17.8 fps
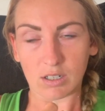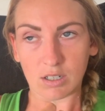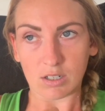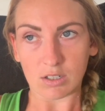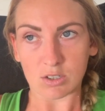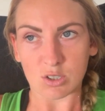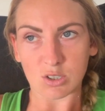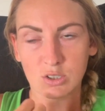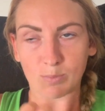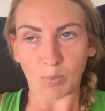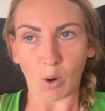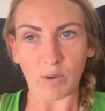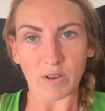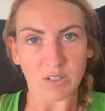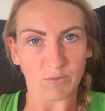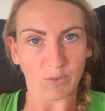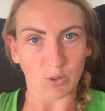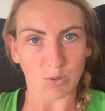just
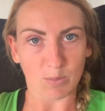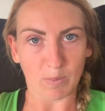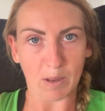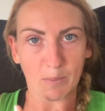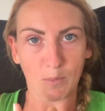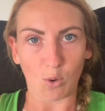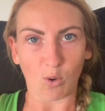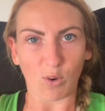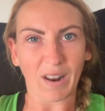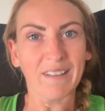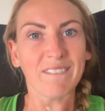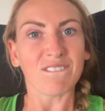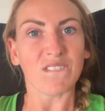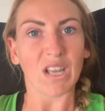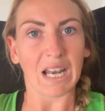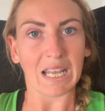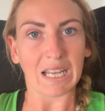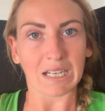porridge feels a bit more like
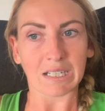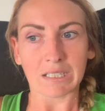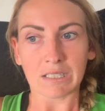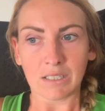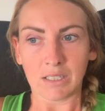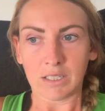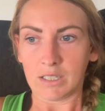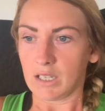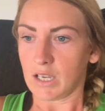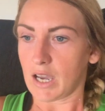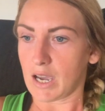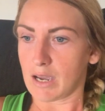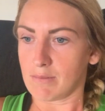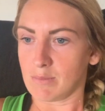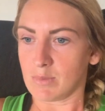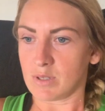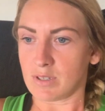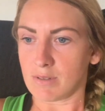filling
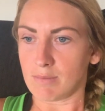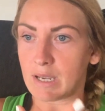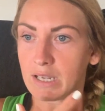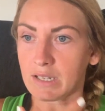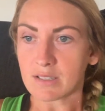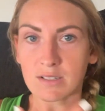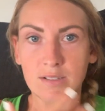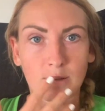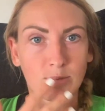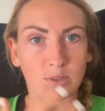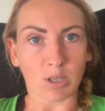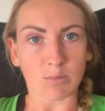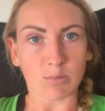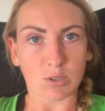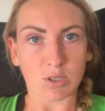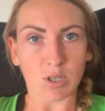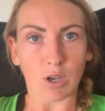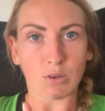to me. So
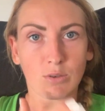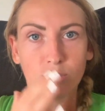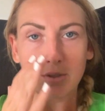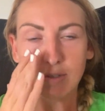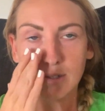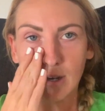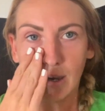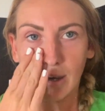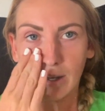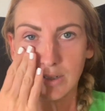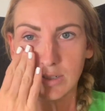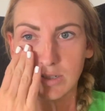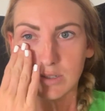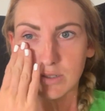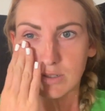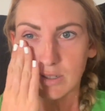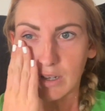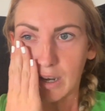sometimes toast I
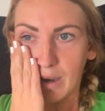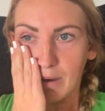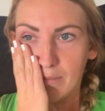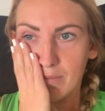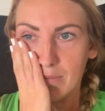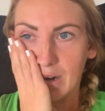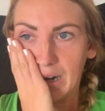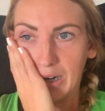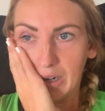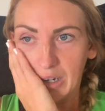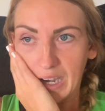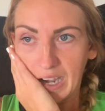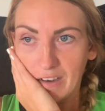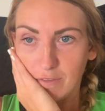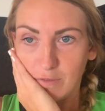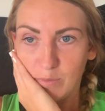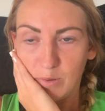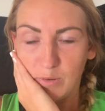just I
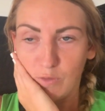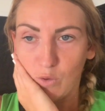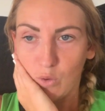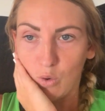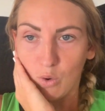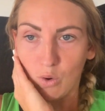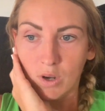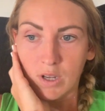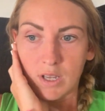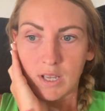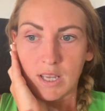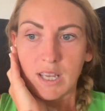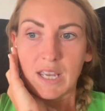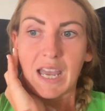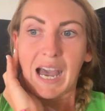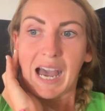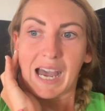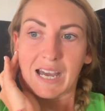have
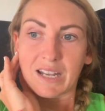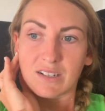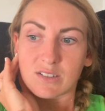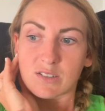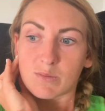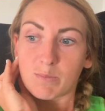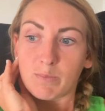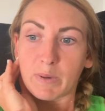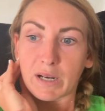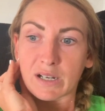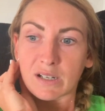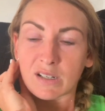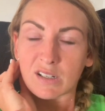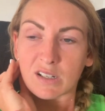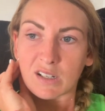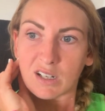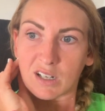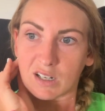beforehand, but
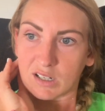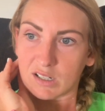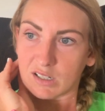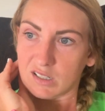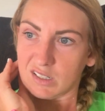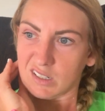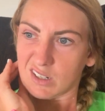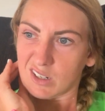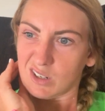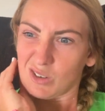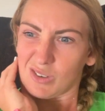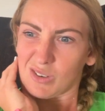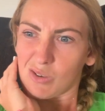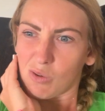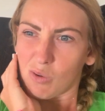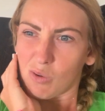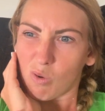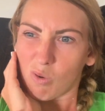you know,
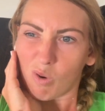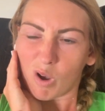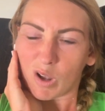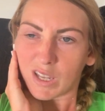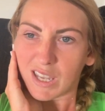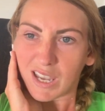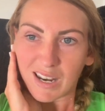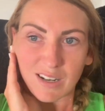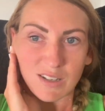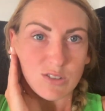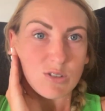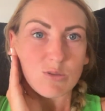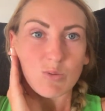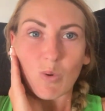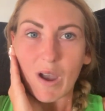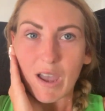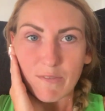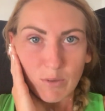again, it's
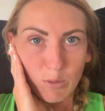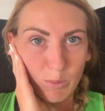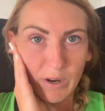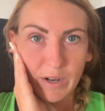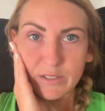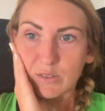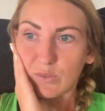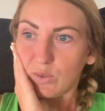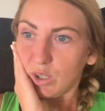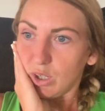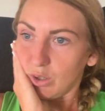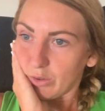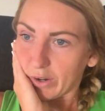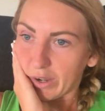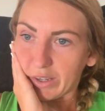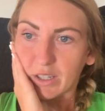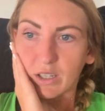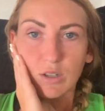just whatever works for you,
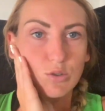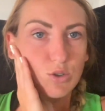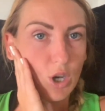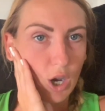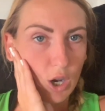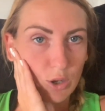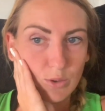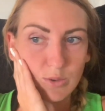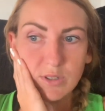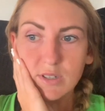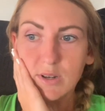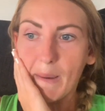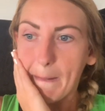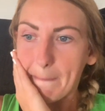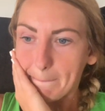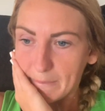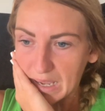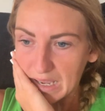like toast,
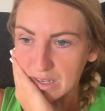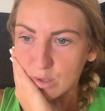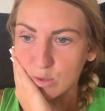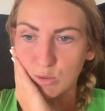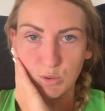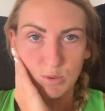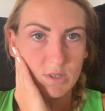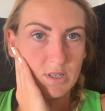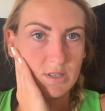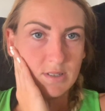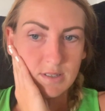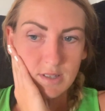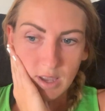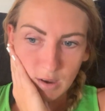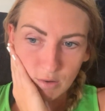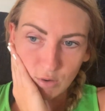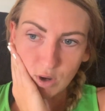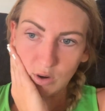bagels,
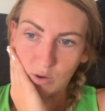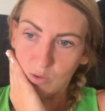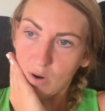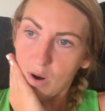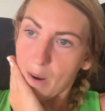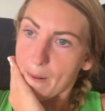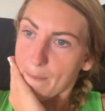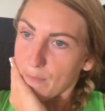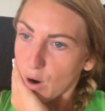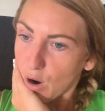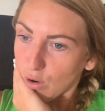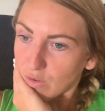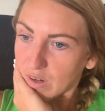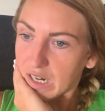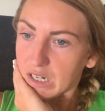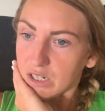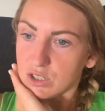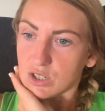cereal,
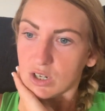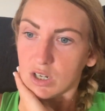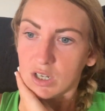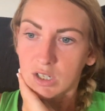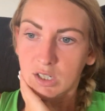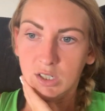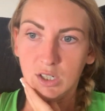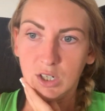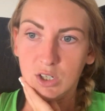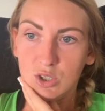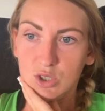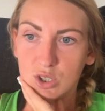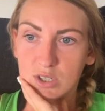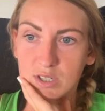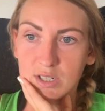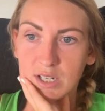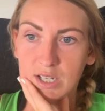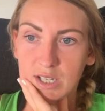porridge. You know, you
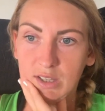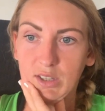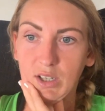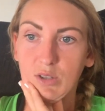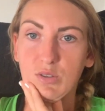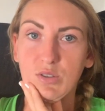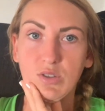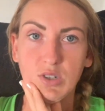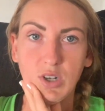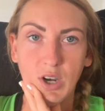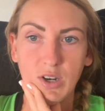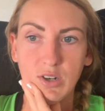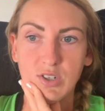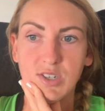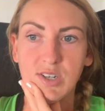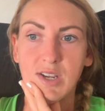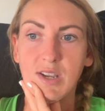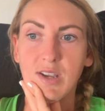just need those
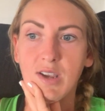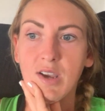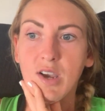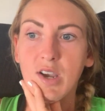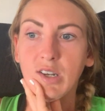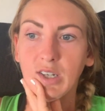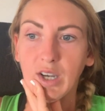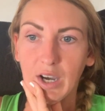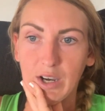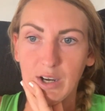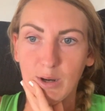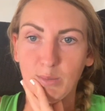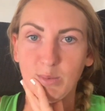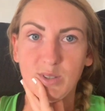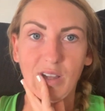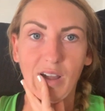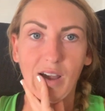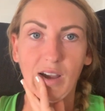starchy
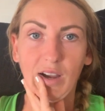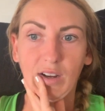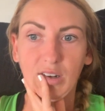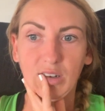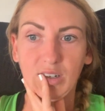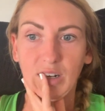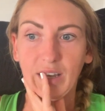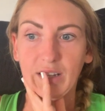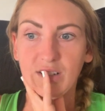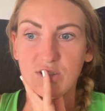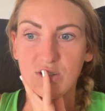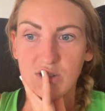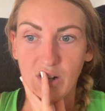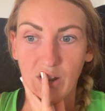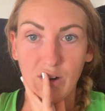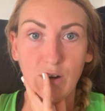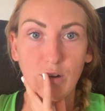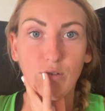carbs that are like
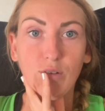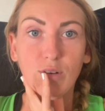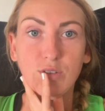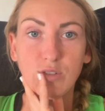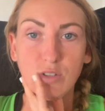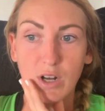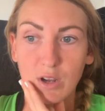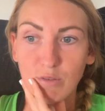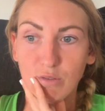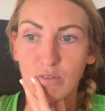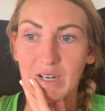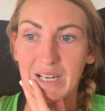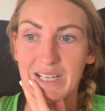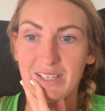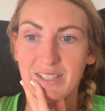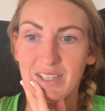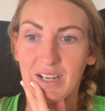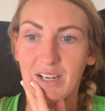slow
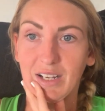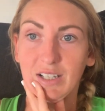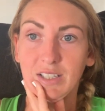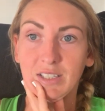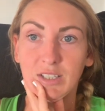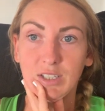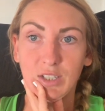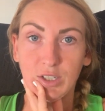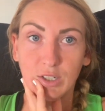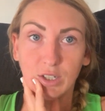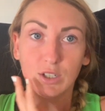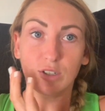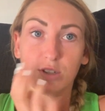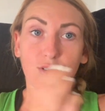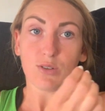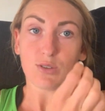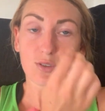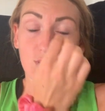releasing and that you're going to
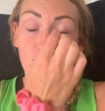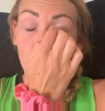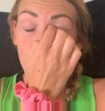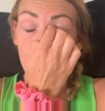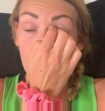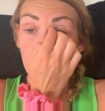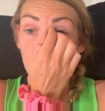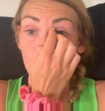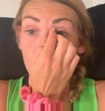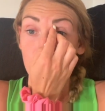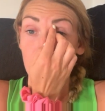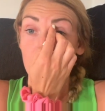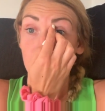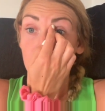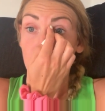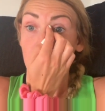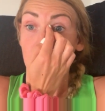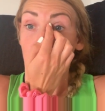use throughout the
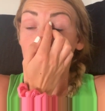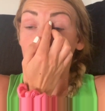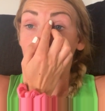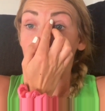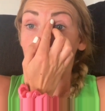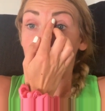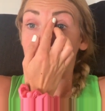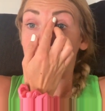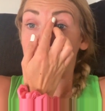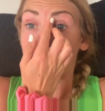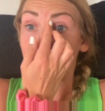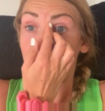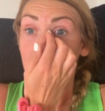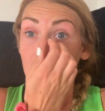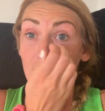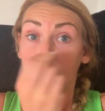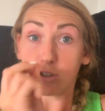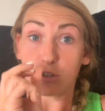run.
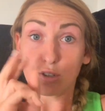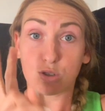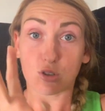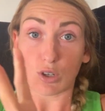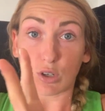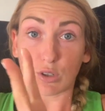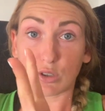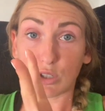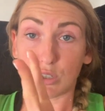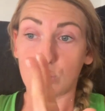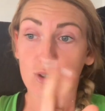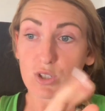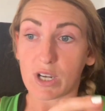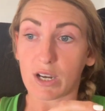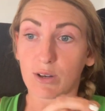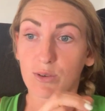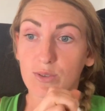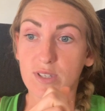Today I just took 2
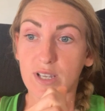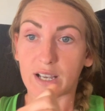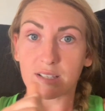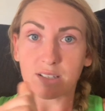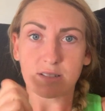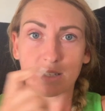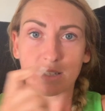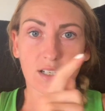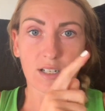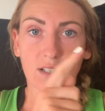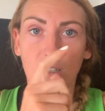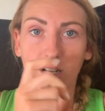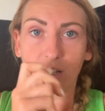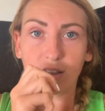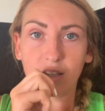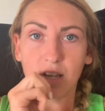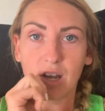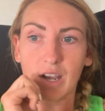gels, as I said in
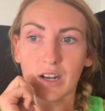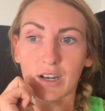like the